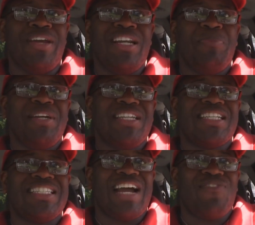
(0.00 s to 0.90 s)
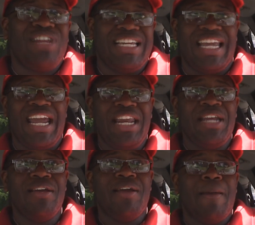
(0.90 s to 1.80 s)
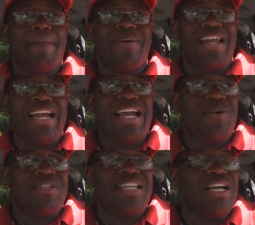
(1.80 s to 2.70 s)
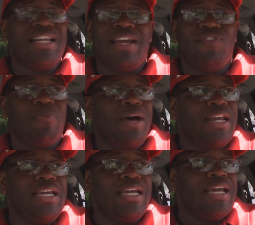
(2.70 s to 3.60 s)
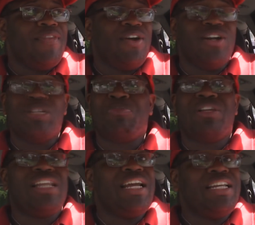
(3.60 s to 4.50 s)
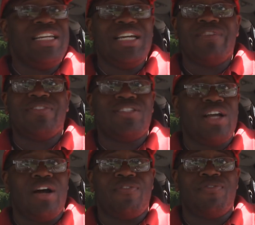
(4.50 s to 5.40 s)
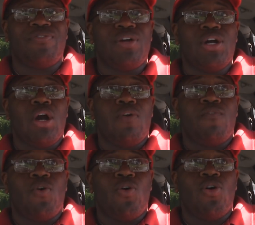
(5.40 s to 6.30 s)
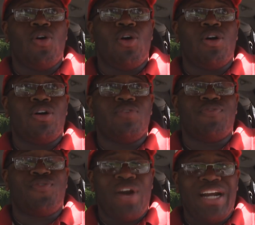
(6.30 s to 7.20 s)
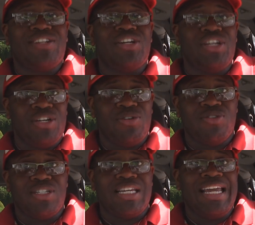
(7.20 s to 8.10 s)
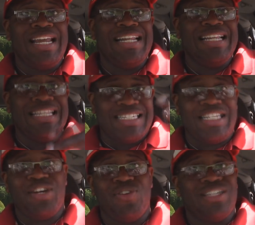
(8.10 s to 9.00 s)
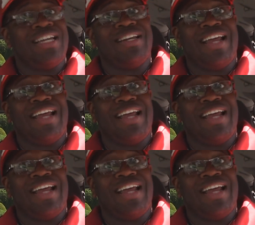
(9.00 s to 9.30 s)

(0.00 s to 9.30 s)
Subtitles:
mainly because it's not really canon. But like I was telling everybody, there's plenty of stuff for Frank to use in this series. And